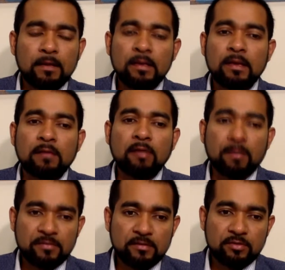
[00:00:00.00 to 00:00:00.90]
in a
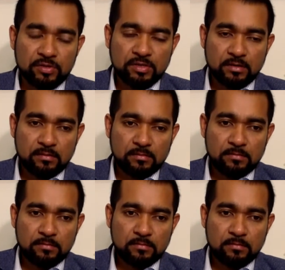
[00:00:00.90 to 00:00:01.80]
grave situation.
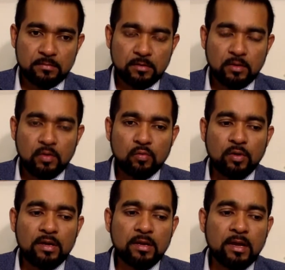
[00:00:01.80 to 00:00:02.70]

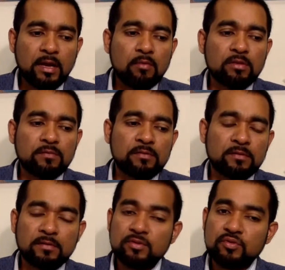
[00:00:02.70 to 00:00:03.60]
We need to get out of the
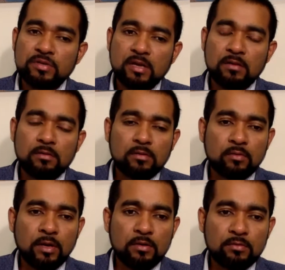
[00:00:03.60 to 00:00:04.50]
situation.
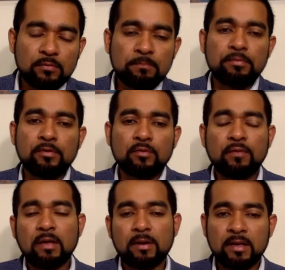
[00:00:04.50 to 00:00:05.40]
We need to
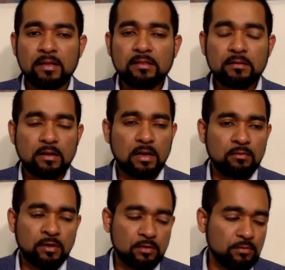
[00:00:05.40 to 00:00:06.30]
purify our health.
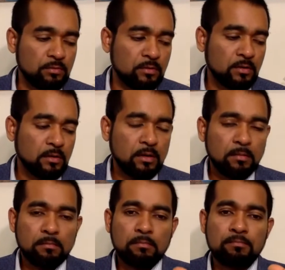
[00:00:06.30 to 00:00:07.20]
We need to
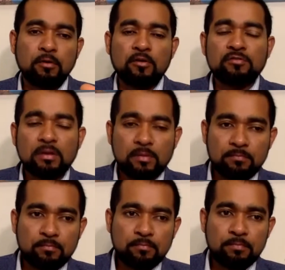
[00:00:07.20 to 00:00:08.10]
produce our
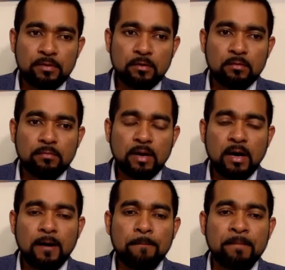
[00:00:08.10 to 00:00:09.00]

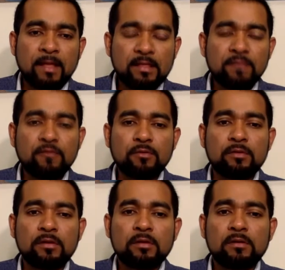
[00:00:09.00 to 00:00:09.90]
healthy
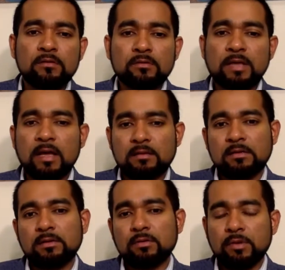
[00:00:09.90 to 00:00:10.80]
food so that
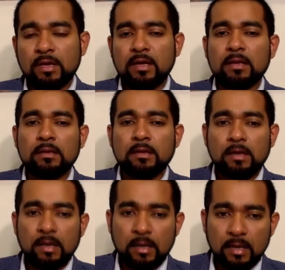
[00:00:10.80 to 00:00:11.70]
we can
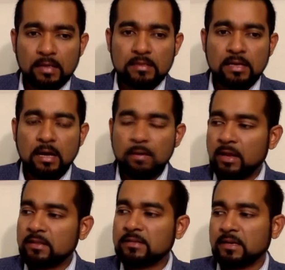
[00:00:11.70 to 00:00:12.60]
get our
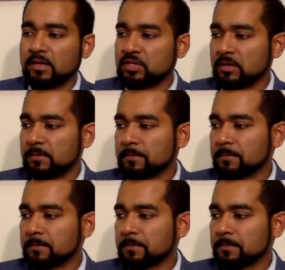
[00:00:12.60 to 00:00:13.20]
healthy generation.